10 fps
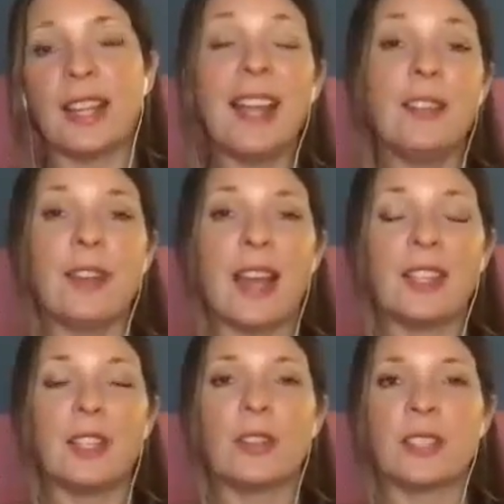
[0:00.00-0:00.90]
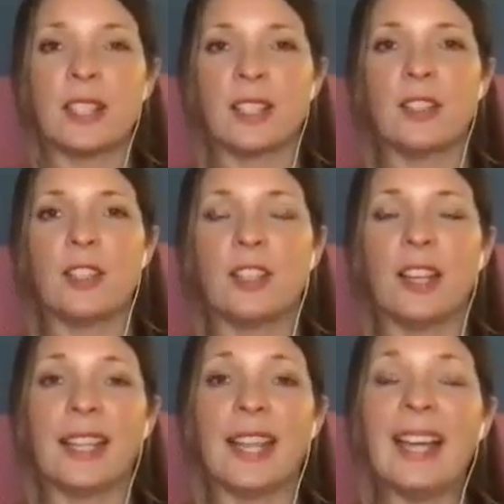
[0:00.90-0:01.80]
and for adults, it can look
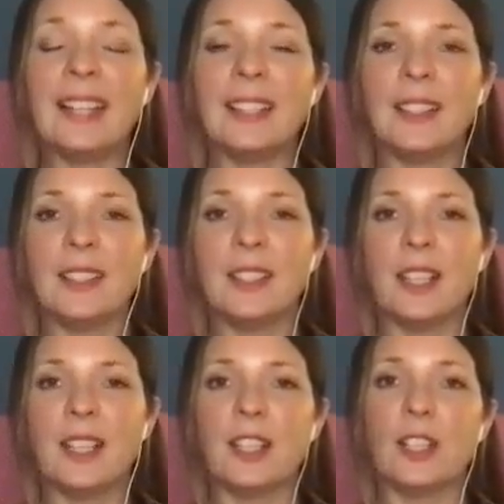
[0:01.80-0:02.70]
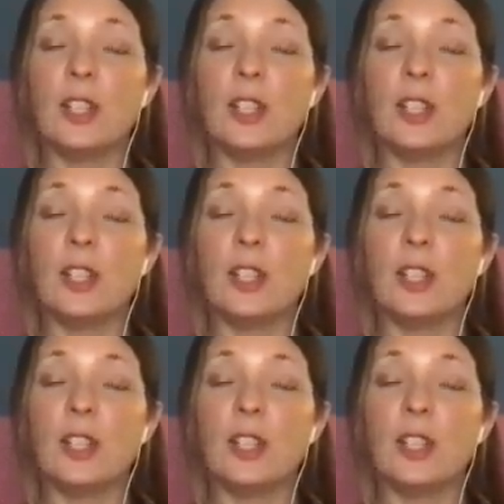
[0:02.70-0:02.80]
like anger, it can